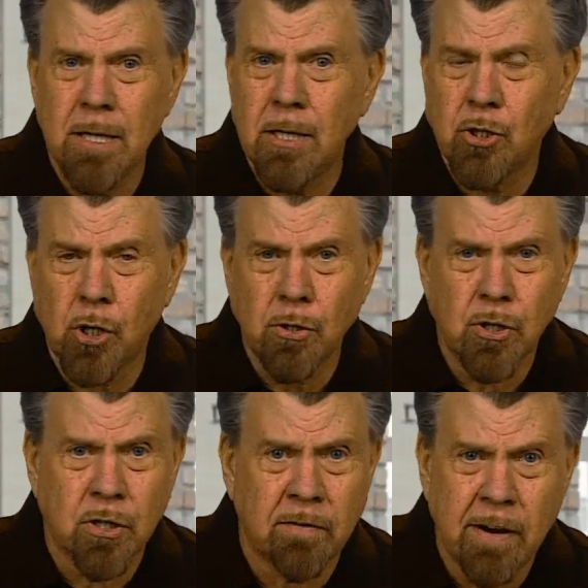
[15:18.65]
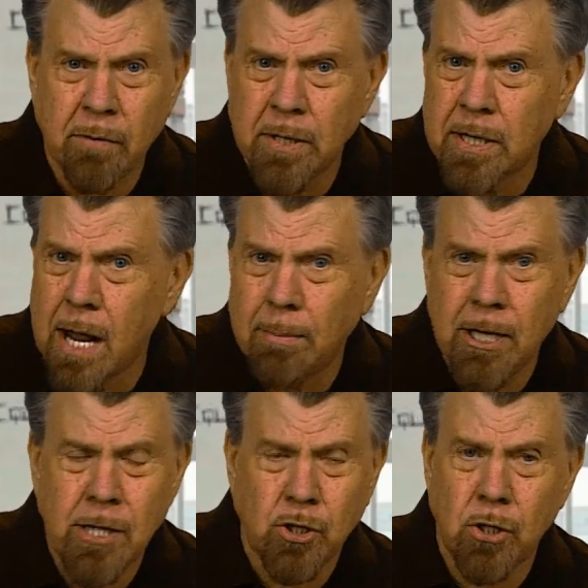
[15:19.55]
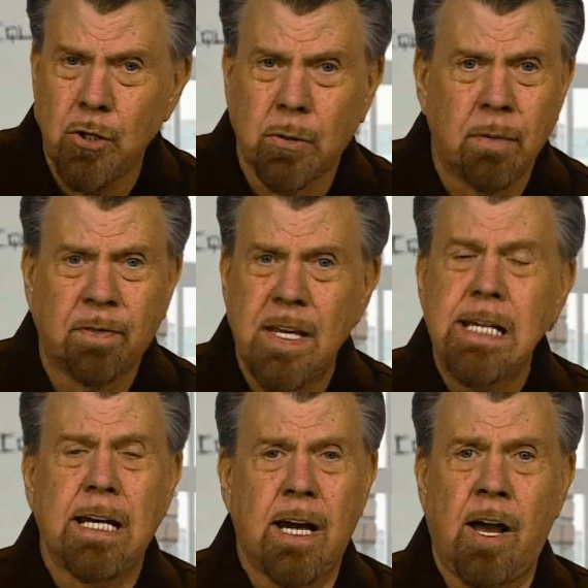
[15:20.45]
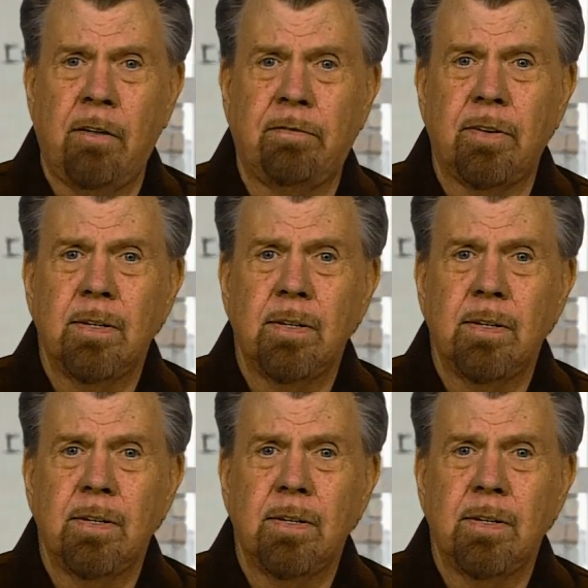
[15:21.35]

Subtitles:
in churches of every denomination you can think of.